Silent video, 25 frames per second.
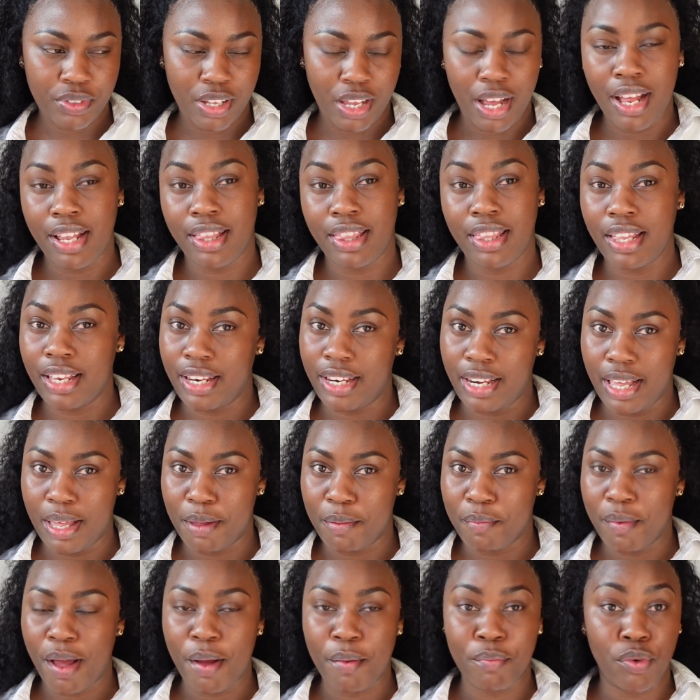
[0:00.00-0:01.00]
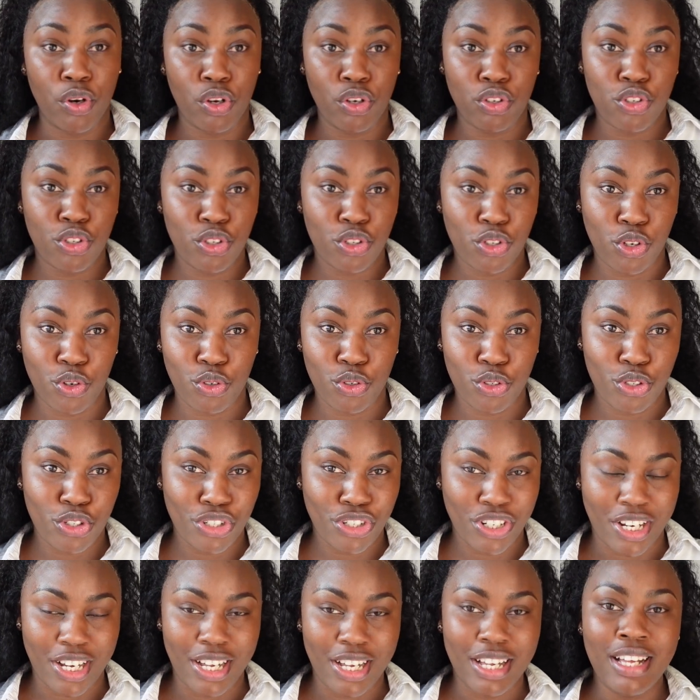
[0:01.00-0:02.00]
And the name, I'm not so
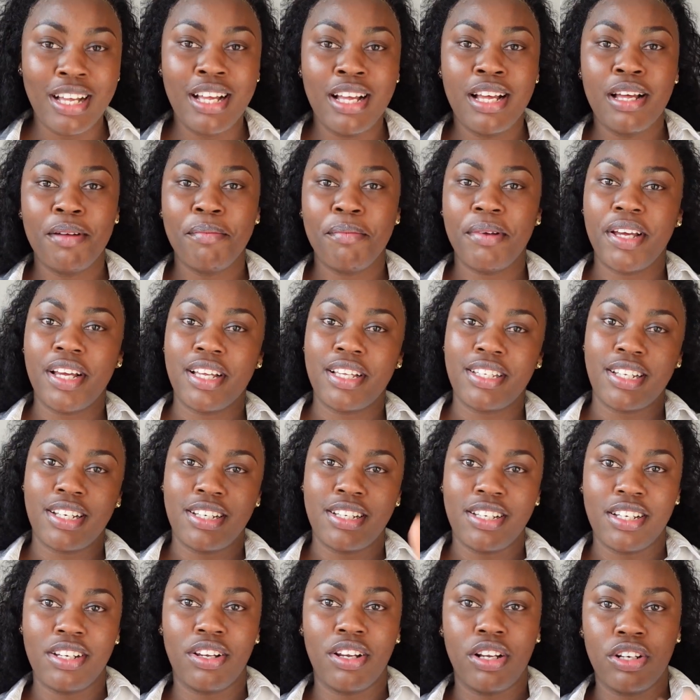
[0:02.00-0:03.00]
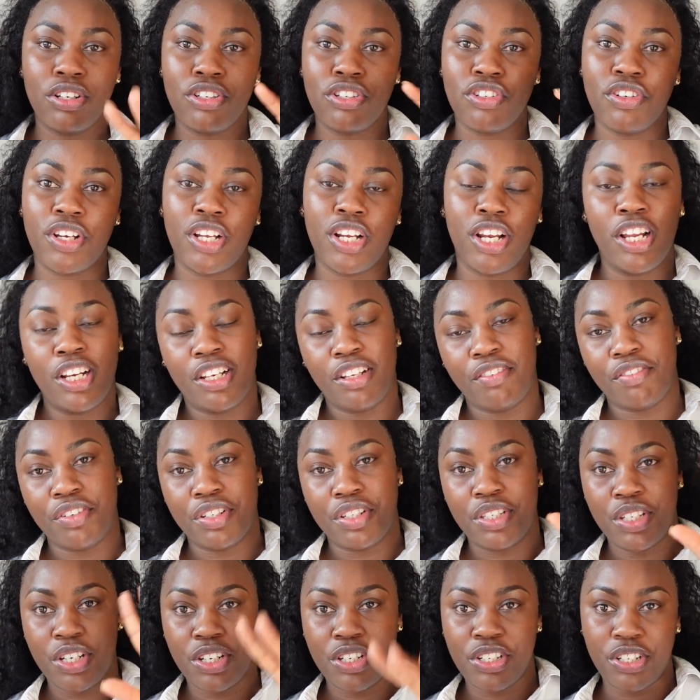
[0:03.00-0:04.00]
sure because I did do a lot of
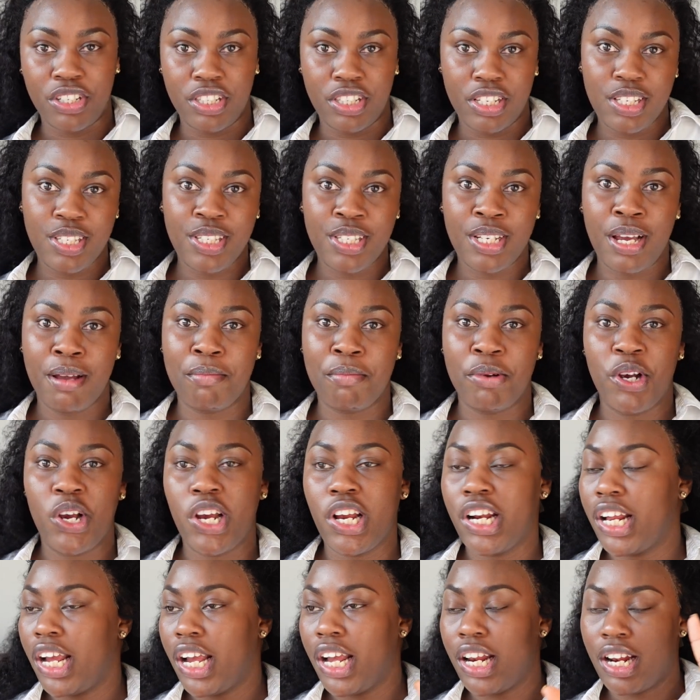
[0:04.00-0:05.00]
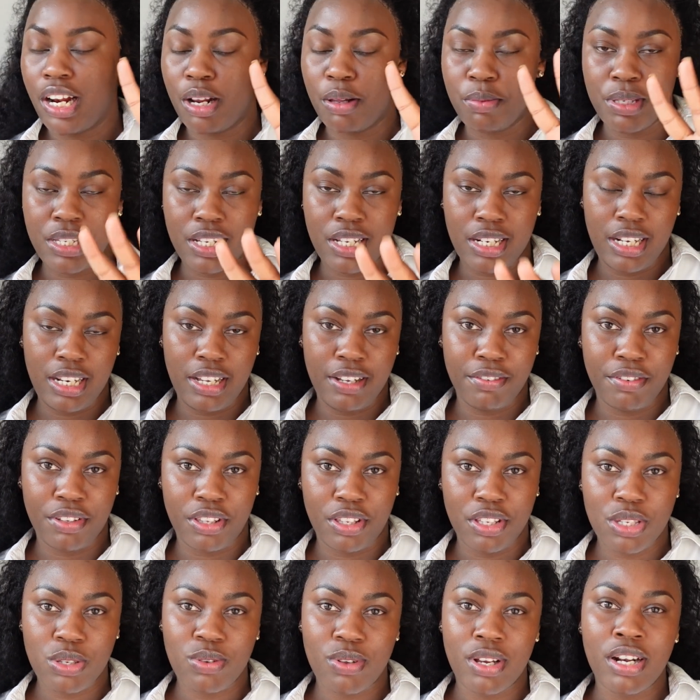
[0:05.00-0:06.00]
research on this camera and I ended up settling for
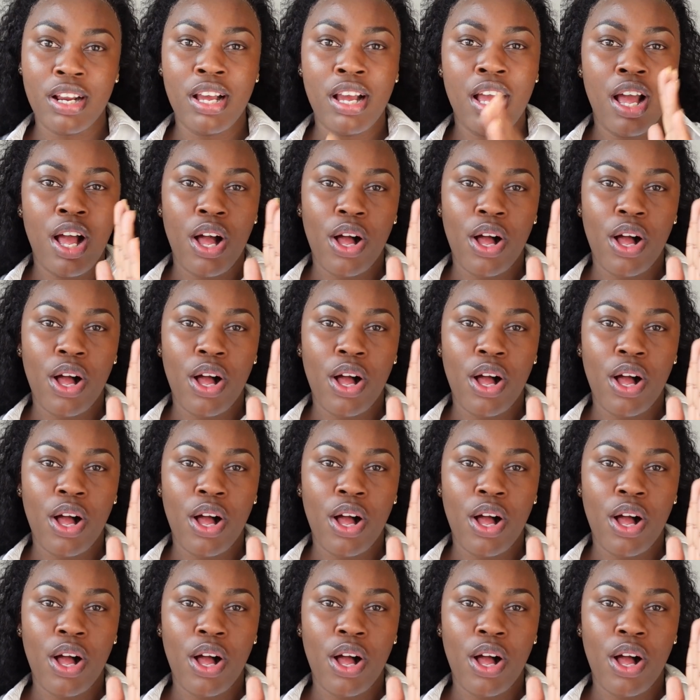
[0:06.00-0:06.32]
this one.